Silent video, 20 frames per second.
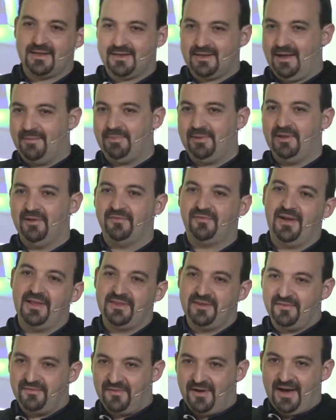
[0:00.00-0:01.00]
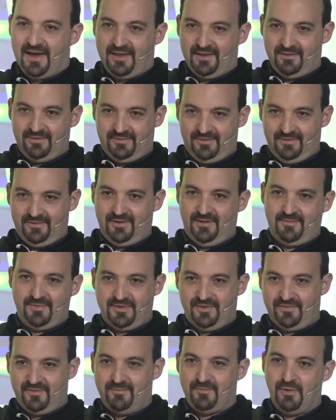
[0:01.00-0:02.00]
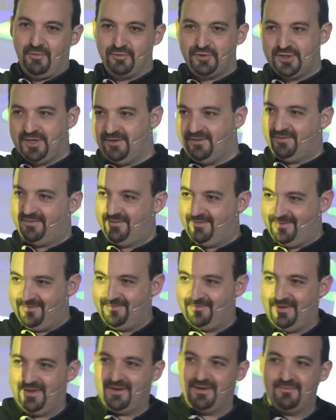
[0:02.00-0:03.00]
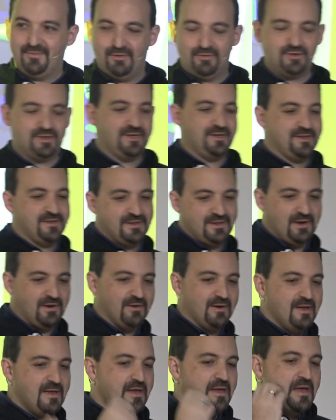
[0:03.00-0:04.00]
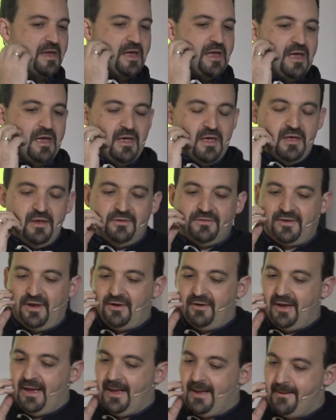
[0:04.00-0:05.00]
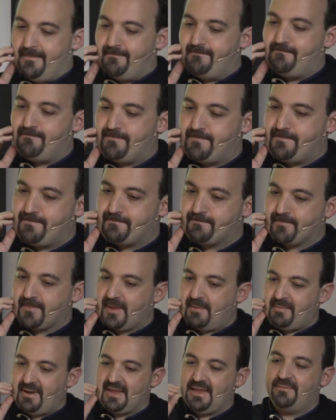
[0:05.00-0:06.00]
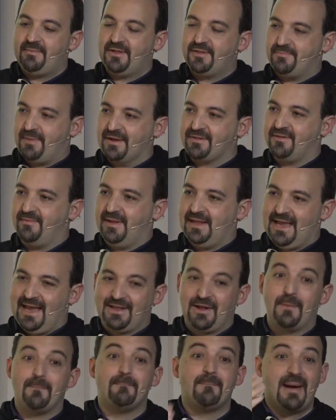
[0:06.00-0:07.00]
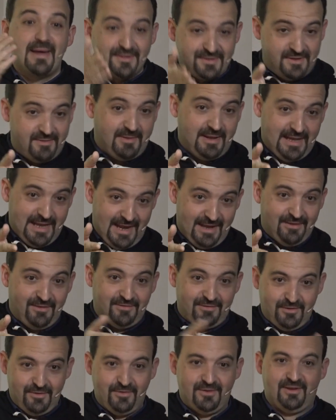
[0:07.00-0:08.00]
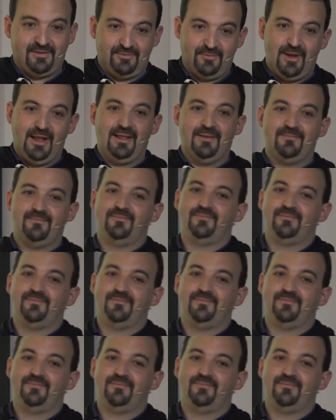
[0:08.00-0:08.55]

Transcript: couple of undefineds in terms of emojis, finger emojis. No. So my name is Maximiliano. Maximiliano is good as well.